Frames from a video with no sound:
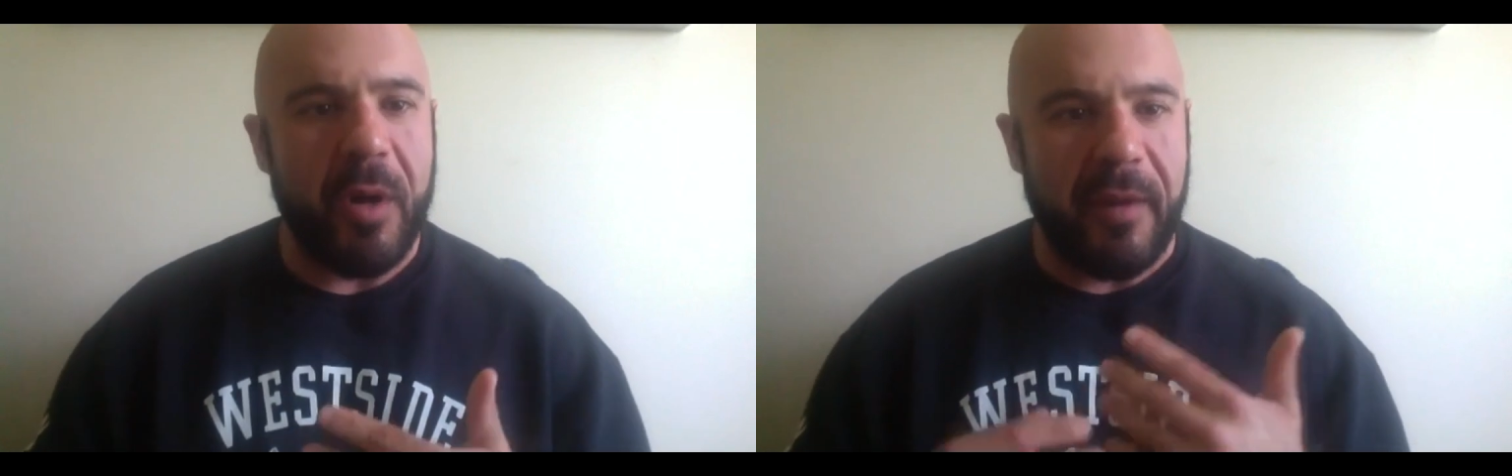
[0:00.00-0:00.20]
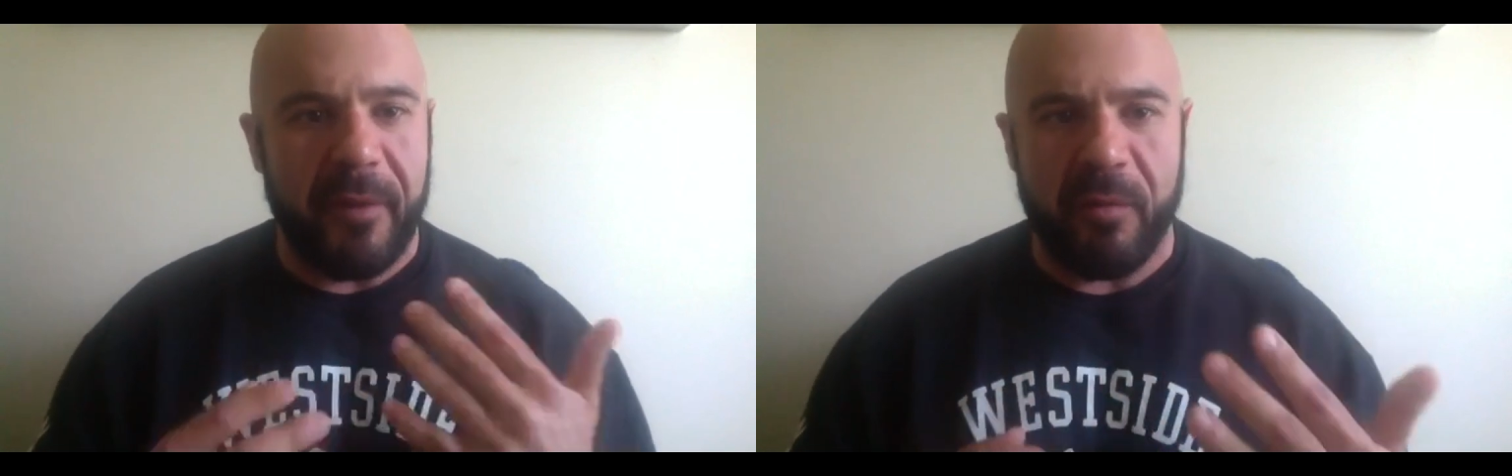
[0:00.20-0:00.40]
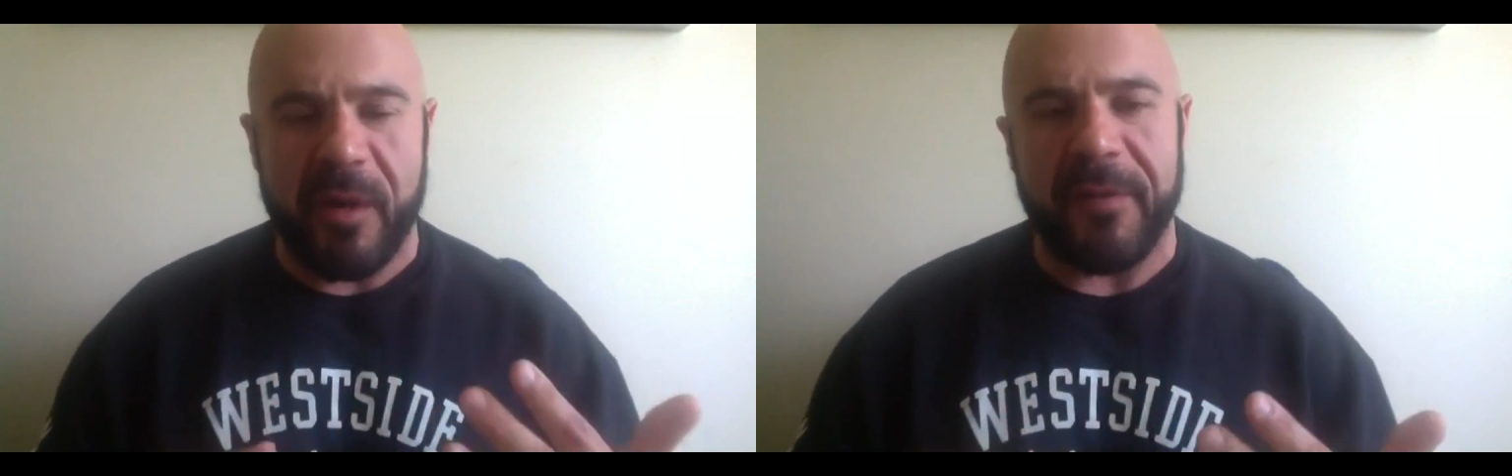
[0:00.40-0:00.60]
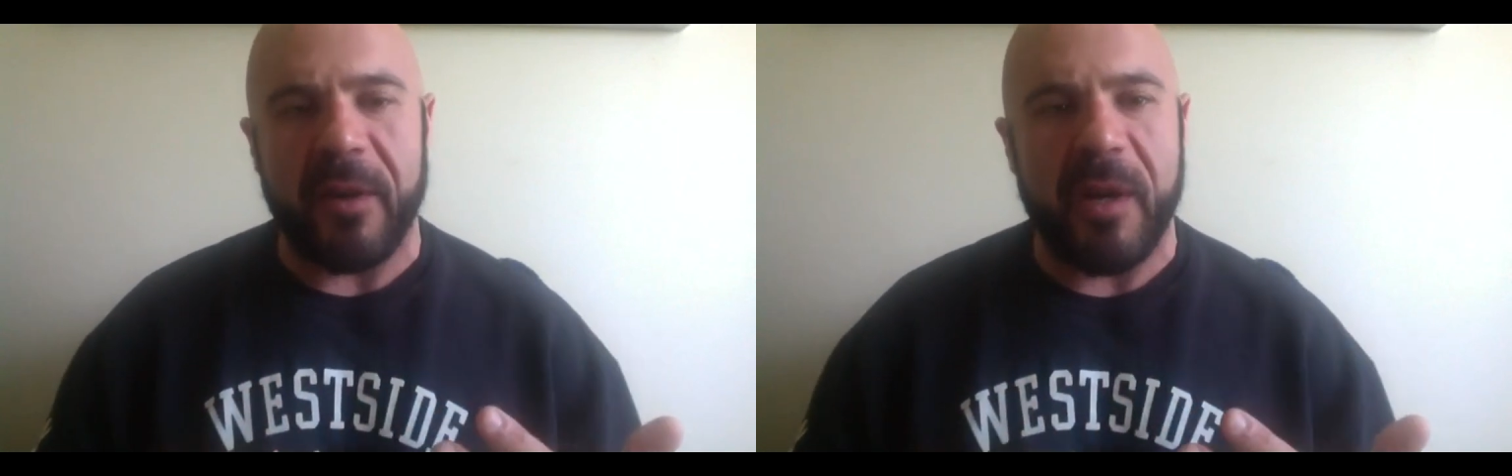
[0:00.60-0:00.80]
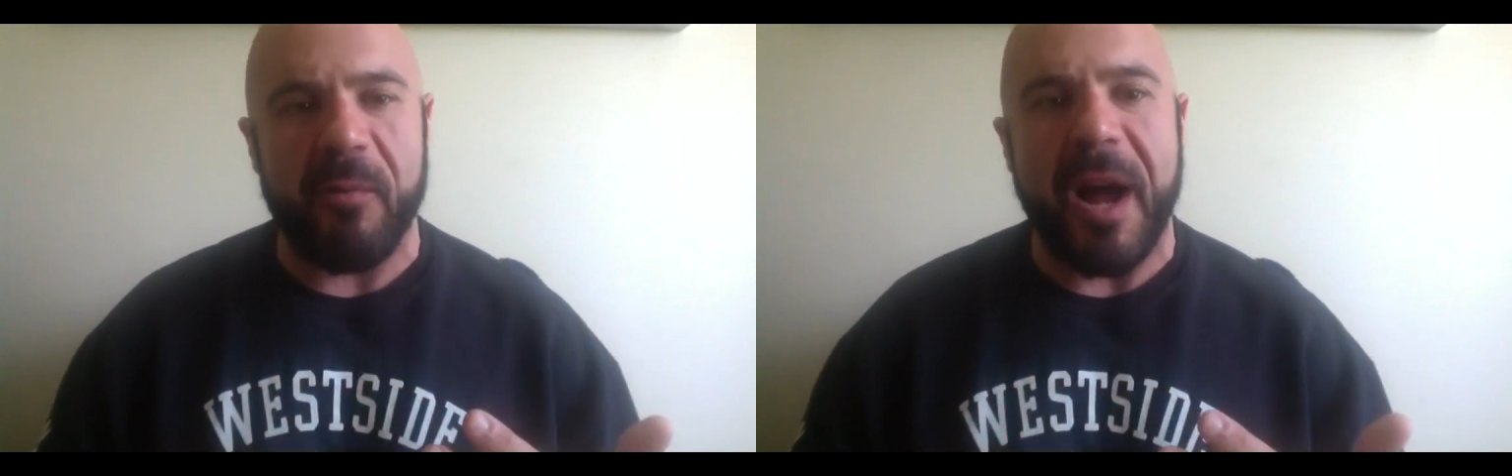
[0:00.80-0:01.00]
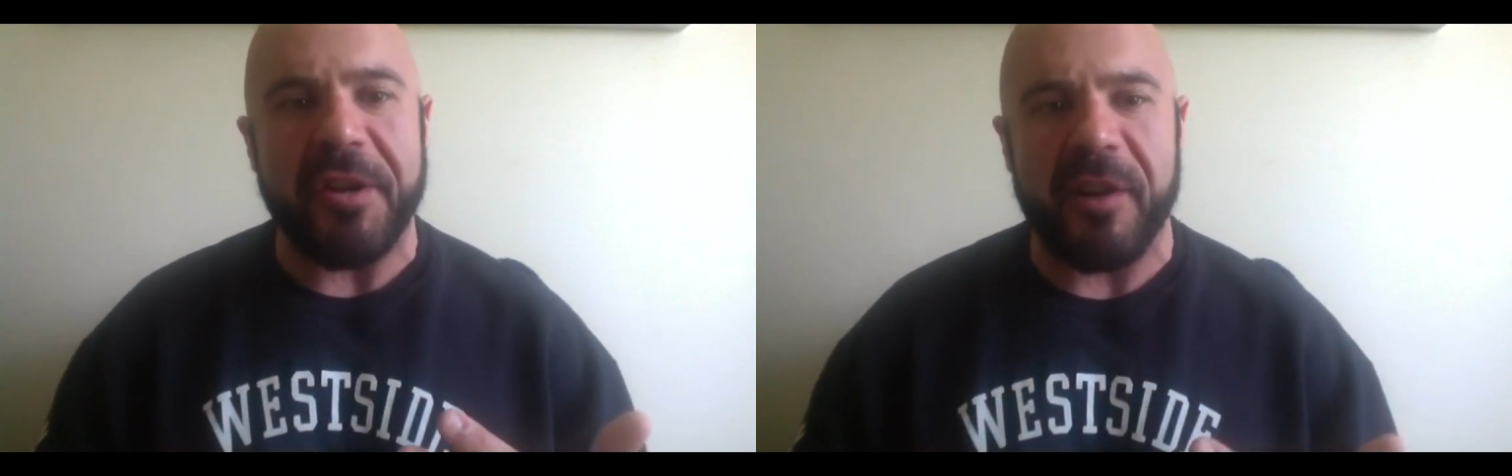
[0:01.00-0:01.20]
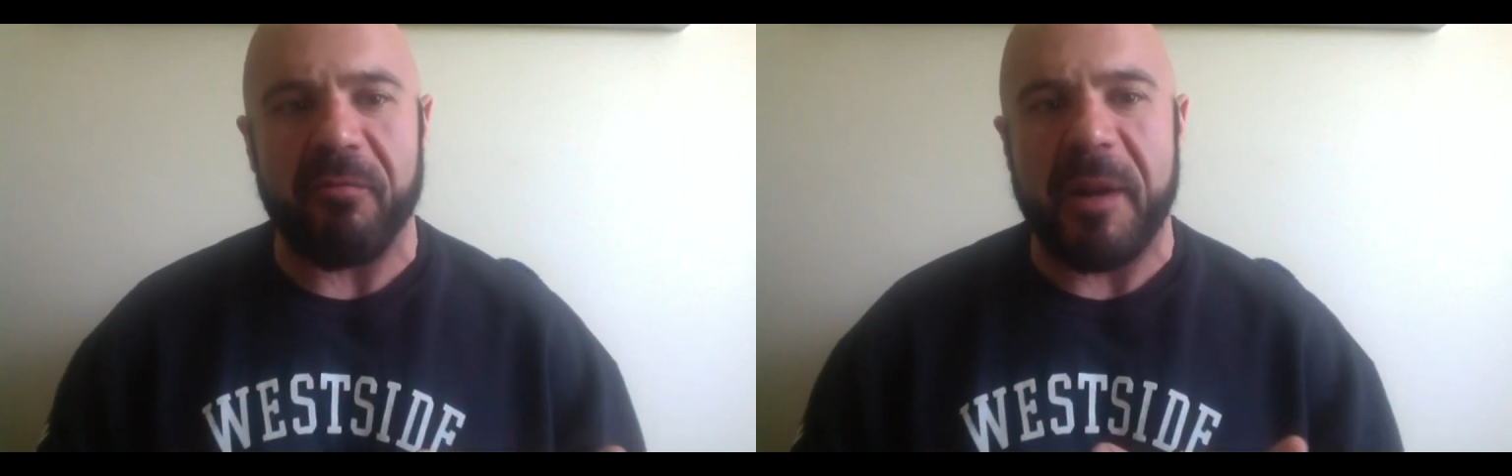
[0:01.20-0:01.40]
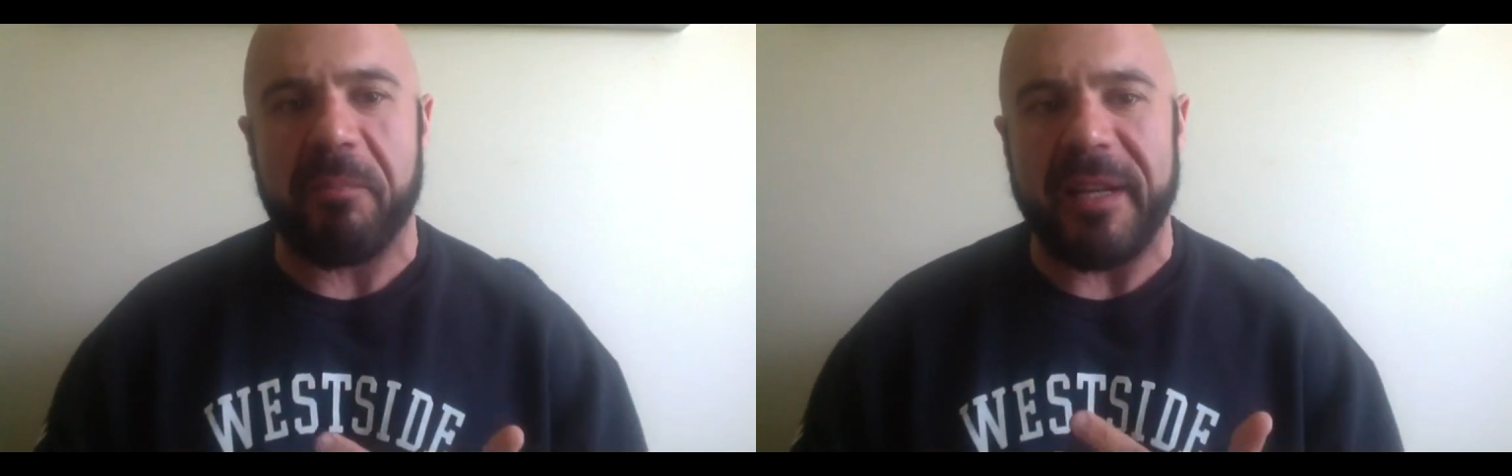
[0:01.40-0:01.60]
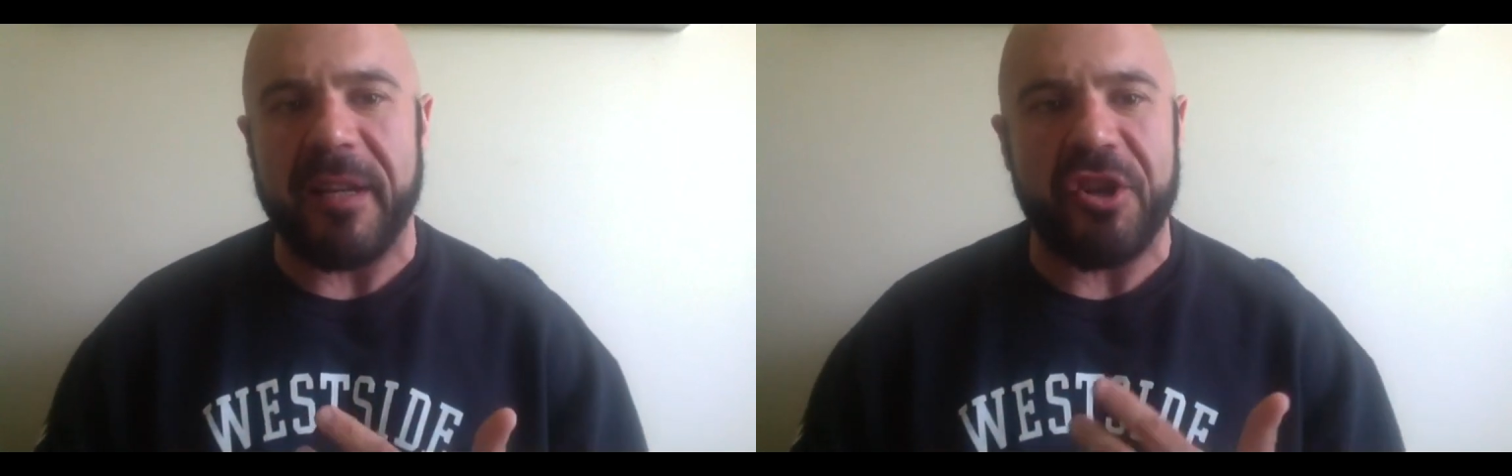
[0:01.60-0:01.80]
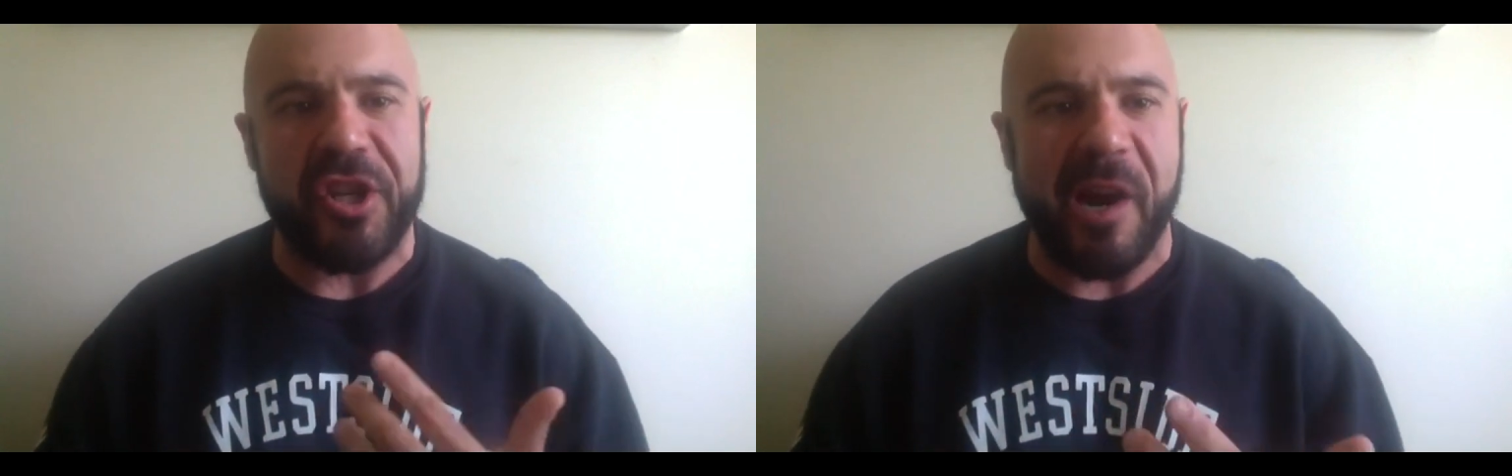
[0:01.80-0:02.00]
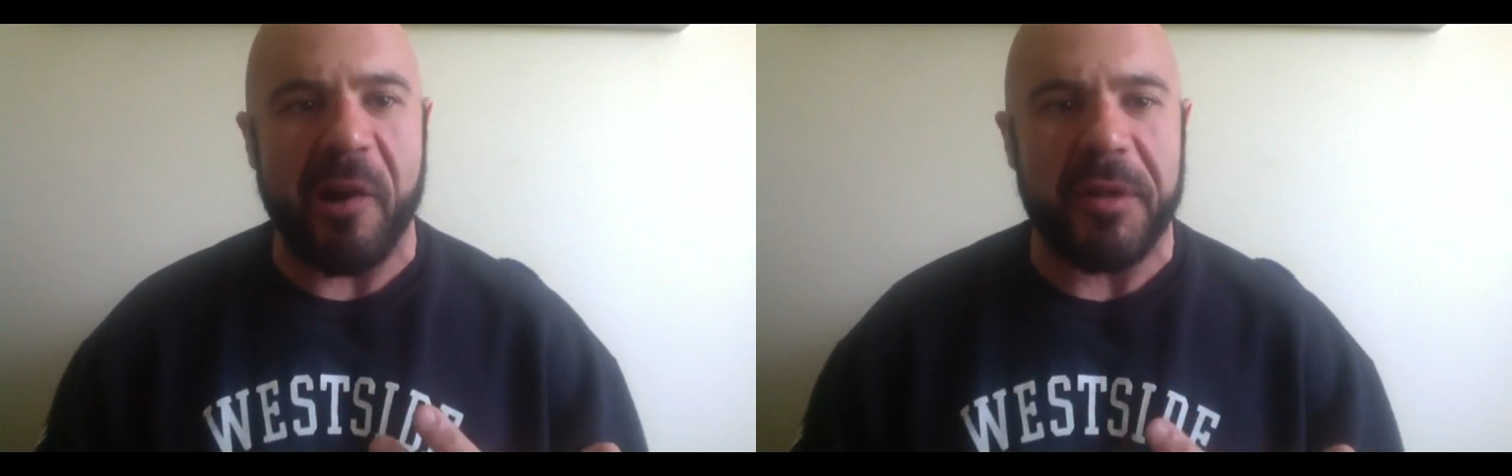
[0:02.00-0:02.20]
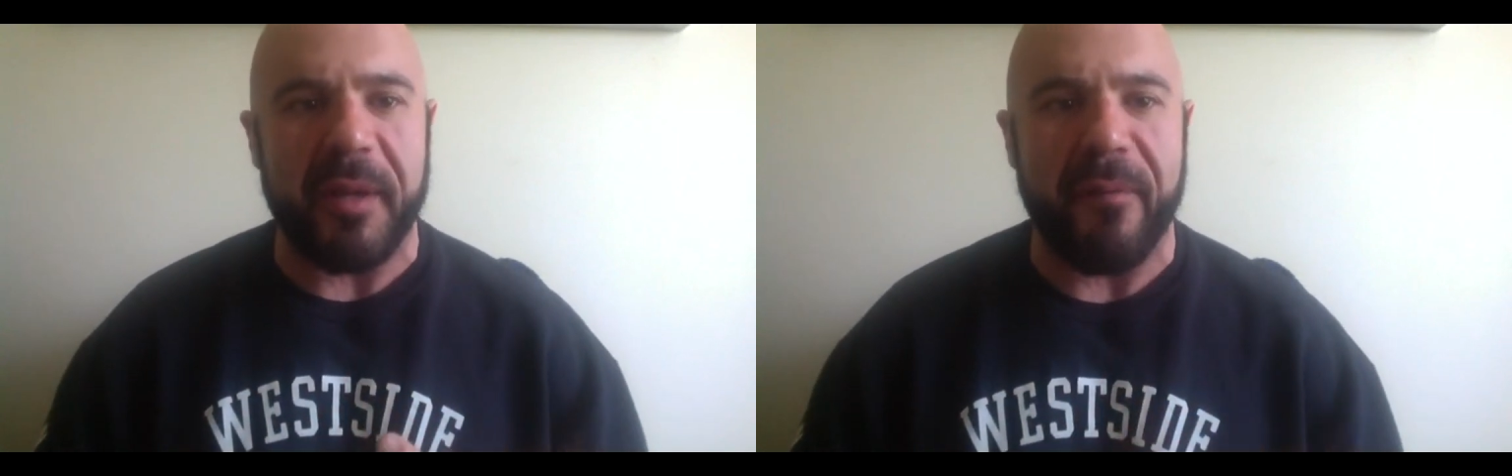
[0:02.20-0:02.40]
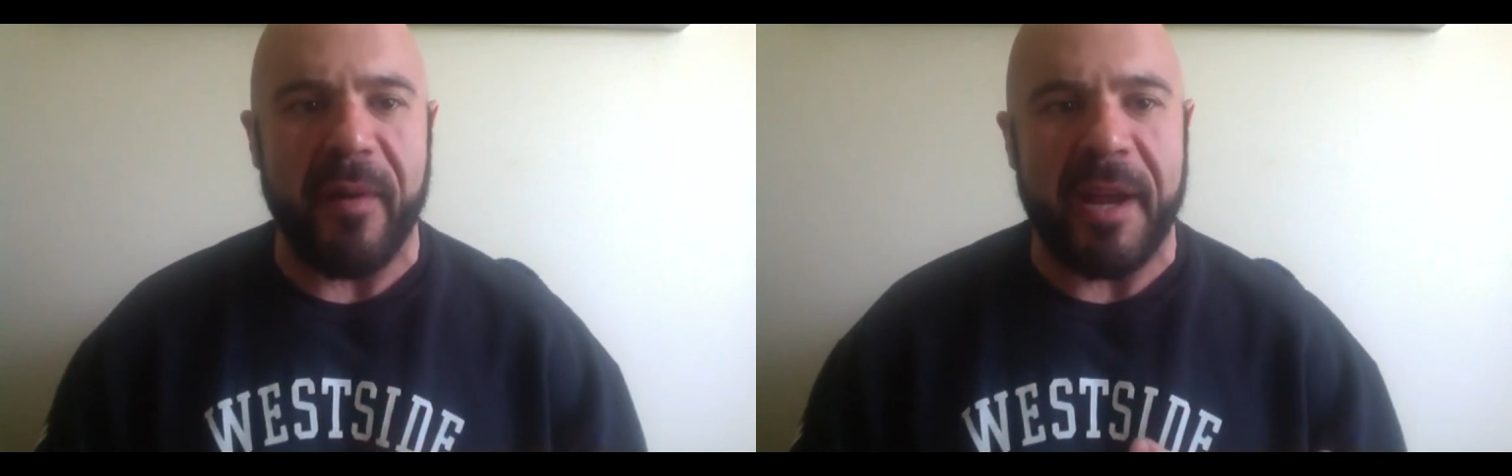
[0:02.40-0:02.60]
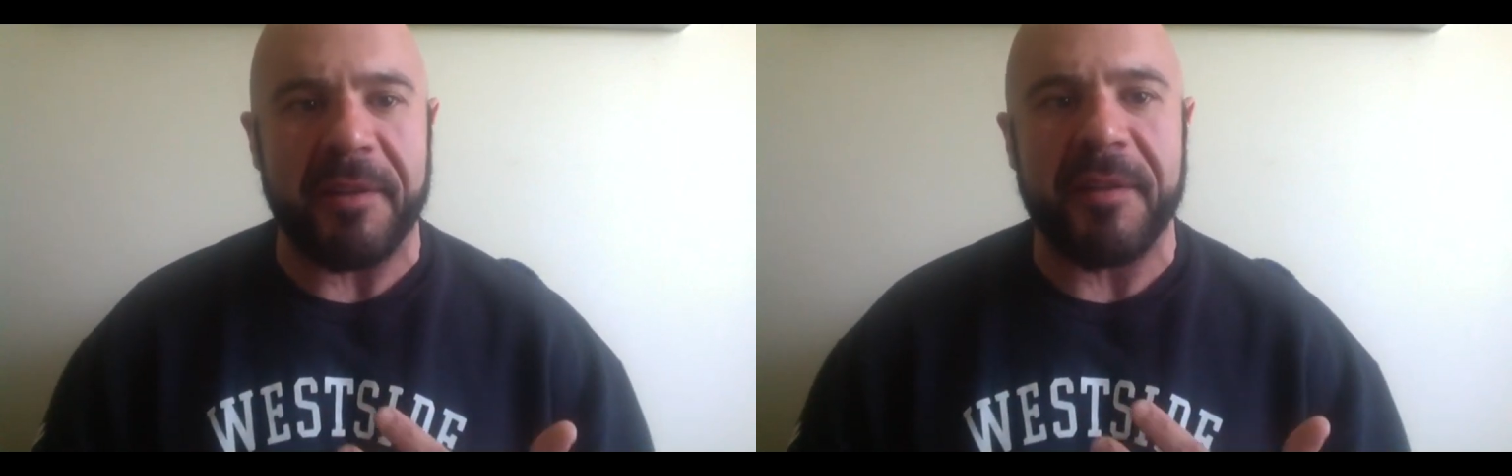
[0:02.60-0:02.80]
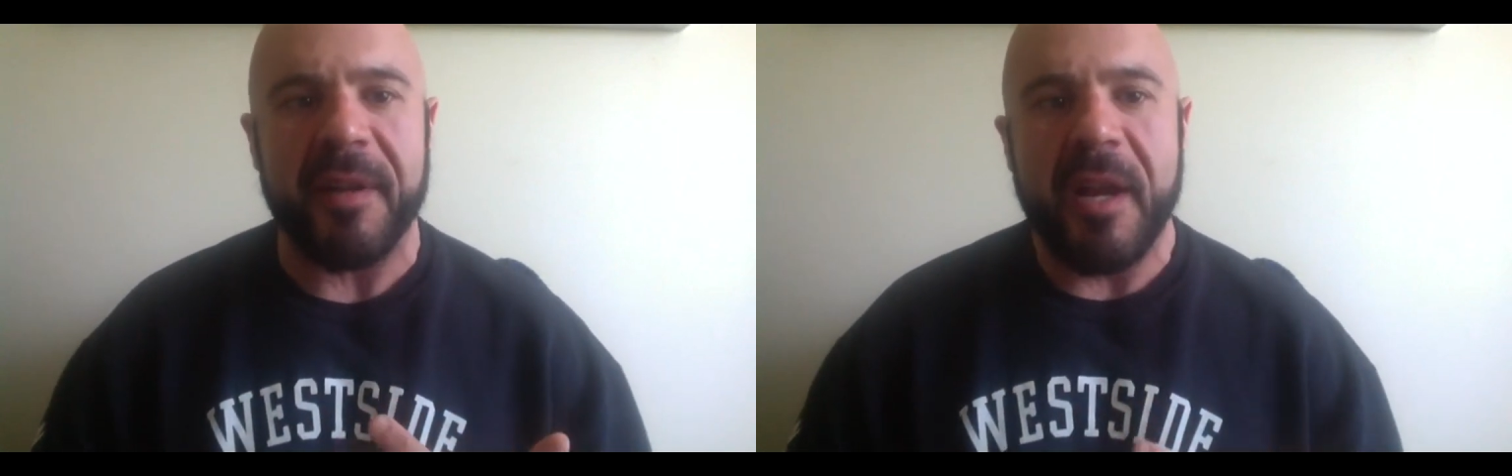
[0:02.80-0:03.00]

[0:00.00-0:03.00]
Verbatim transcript: if you're rewatching the replay, just share it with a friend.